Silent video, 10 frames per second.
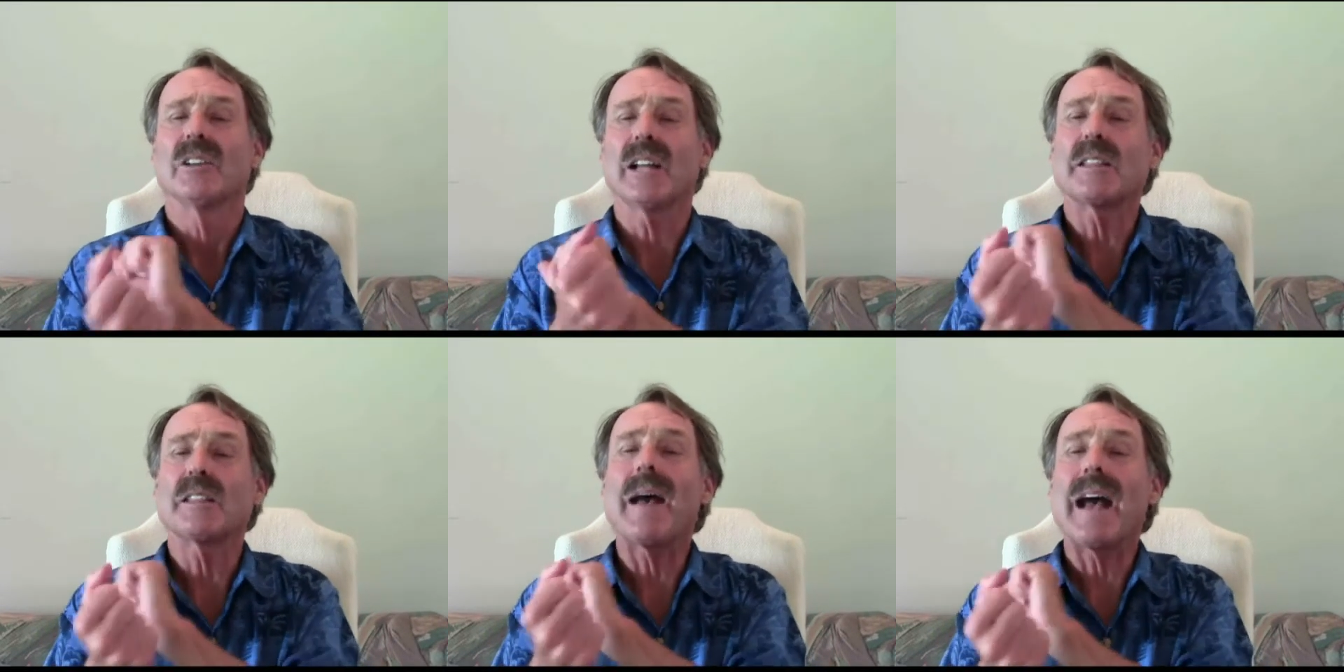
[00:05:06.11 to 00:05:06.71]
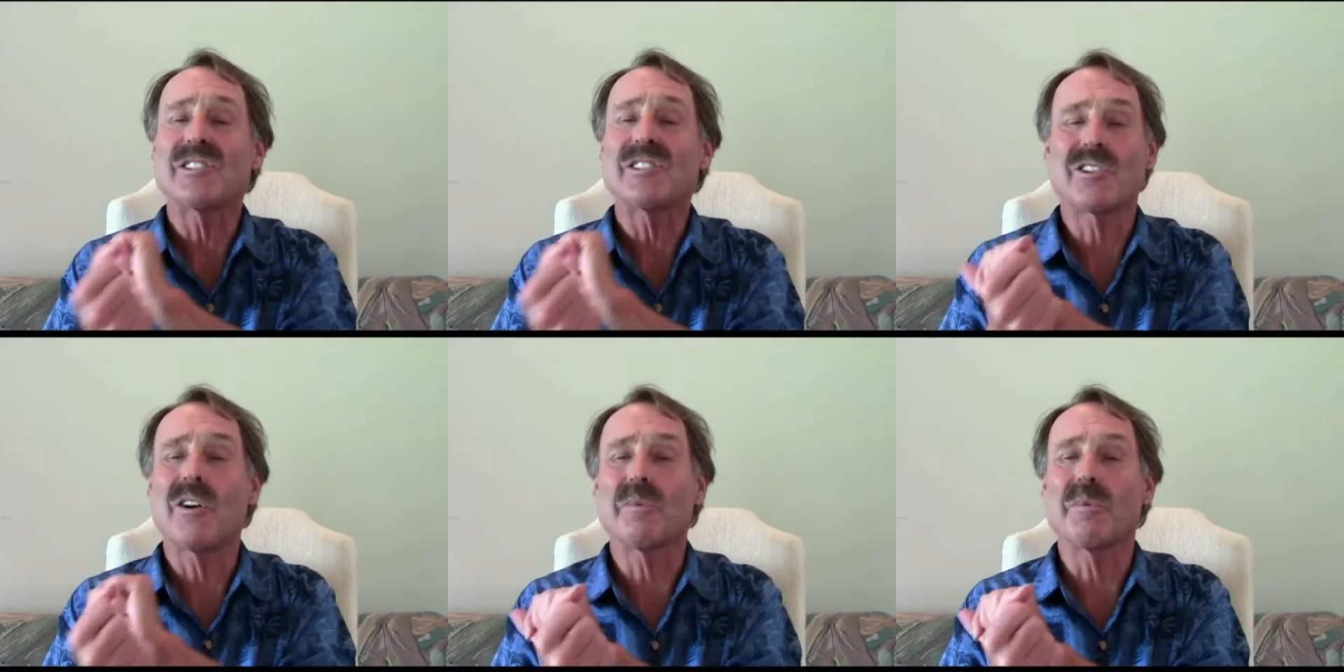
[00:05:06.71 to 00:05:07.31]
like the past is
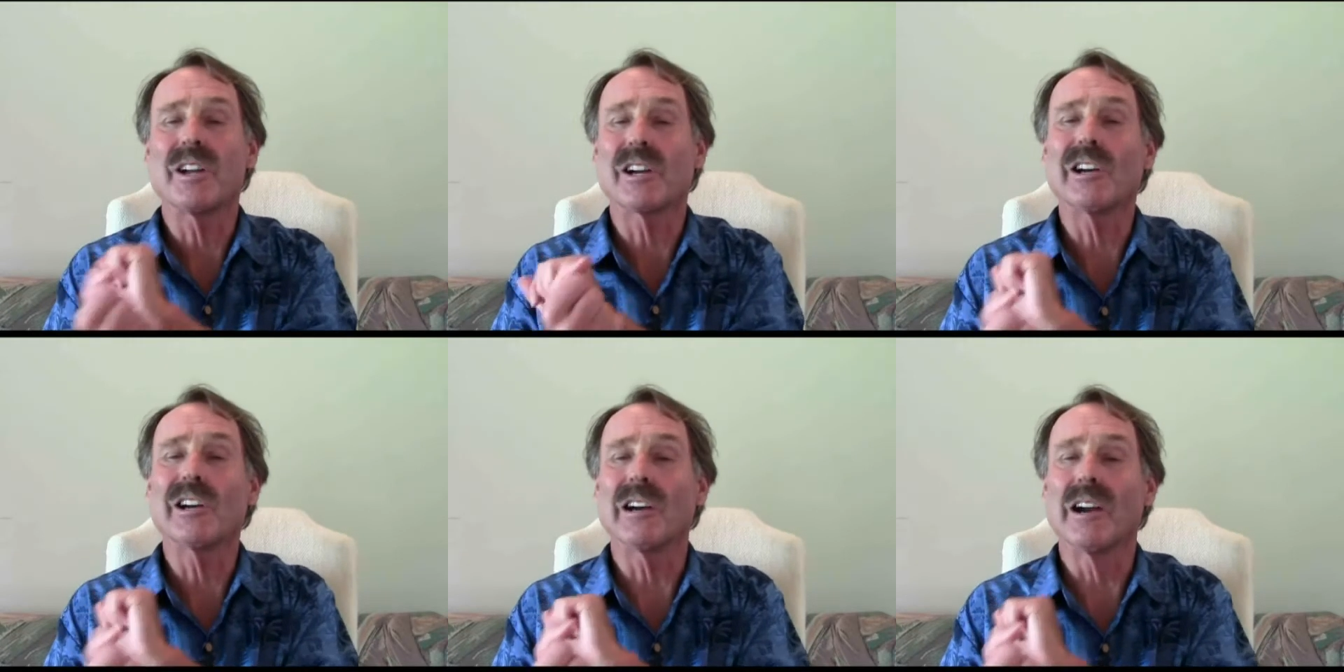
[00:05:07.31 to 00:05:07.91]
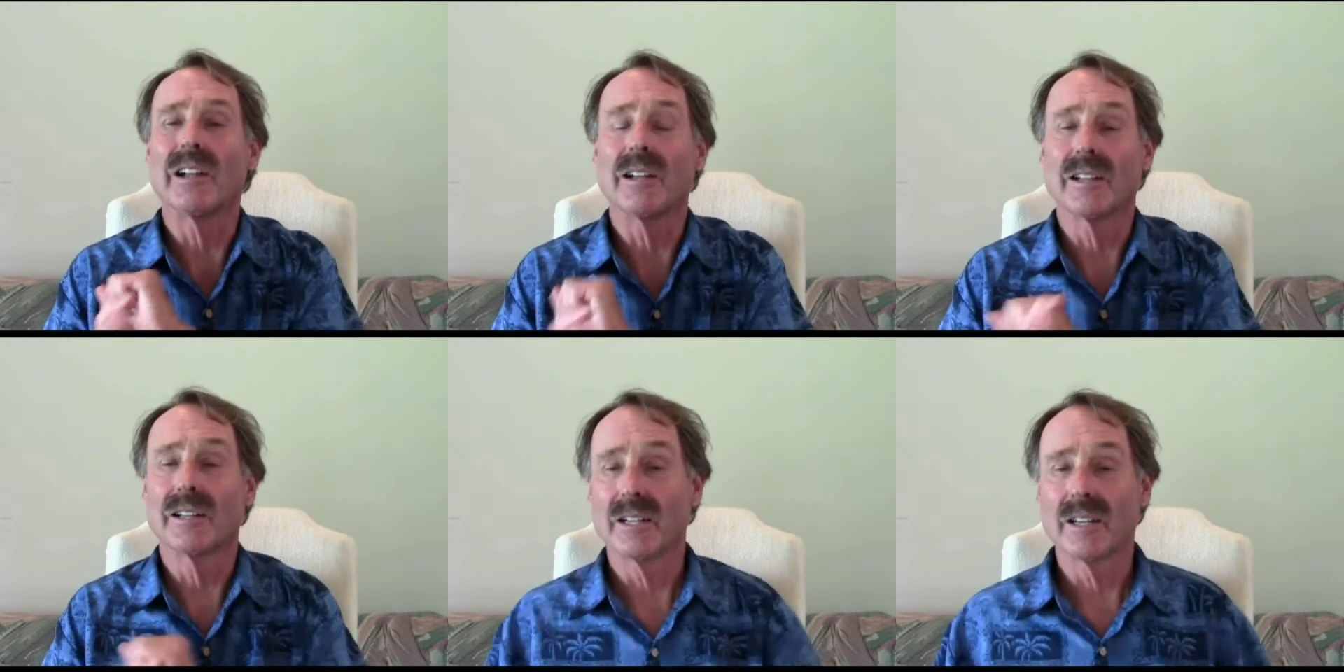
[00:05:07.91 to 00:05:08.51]
going to reoccur.
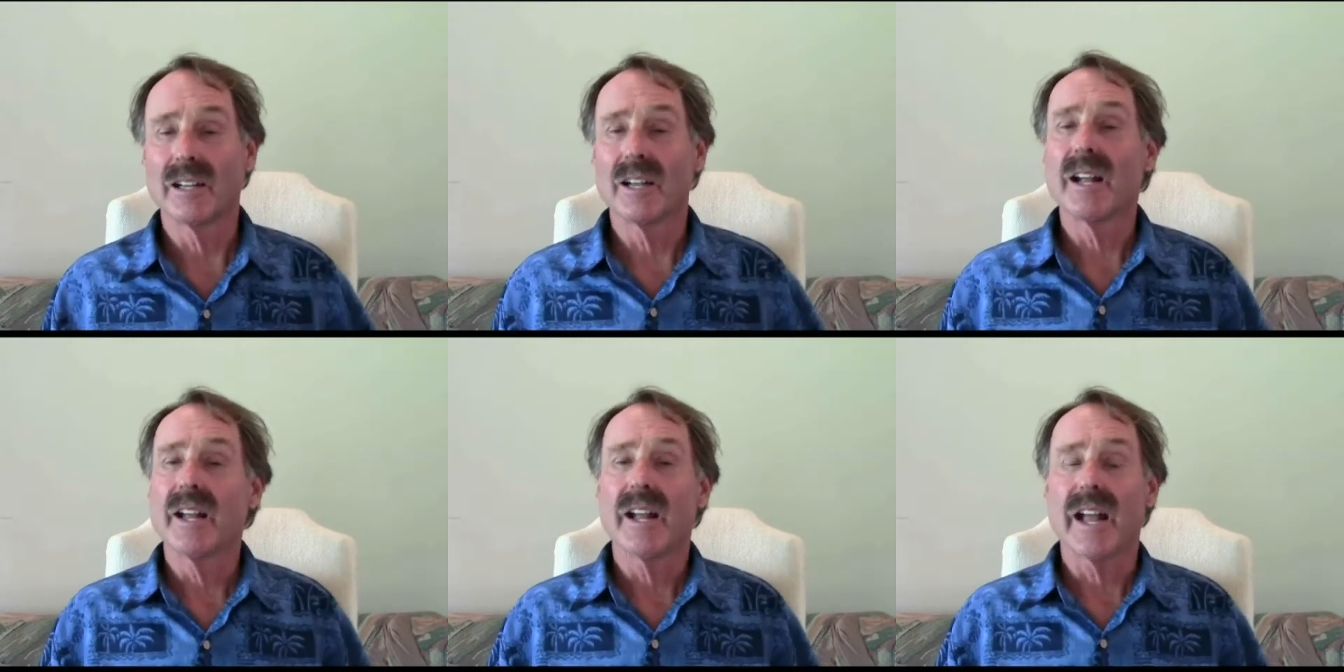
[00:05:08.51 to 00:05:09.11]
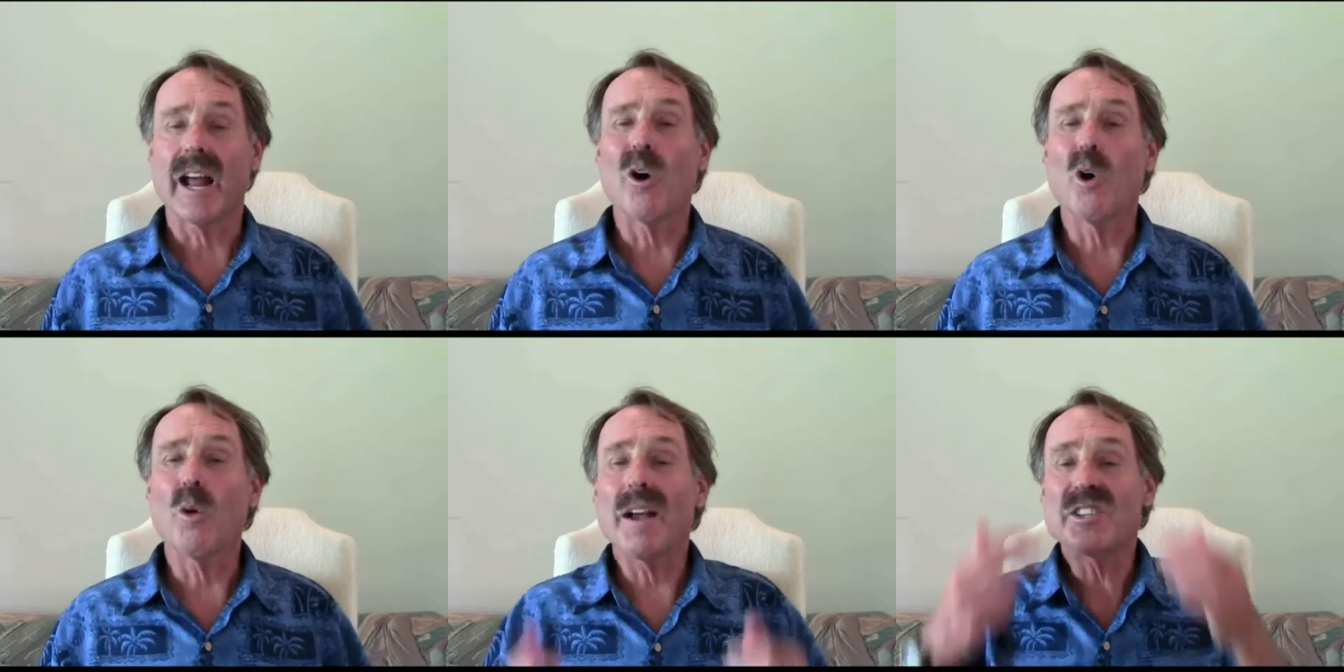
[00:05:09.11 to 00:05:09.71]
And I hold